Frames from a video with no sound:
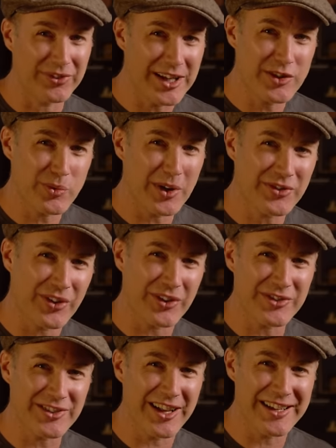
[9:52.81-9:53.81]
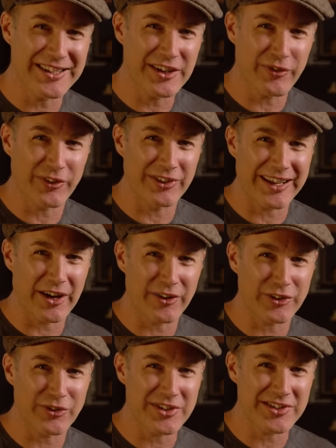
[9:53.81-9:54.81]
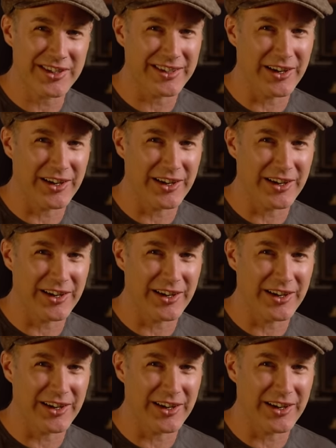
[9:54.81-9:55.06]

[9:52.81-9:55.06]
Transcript: and each one's got a slightly different characteristic,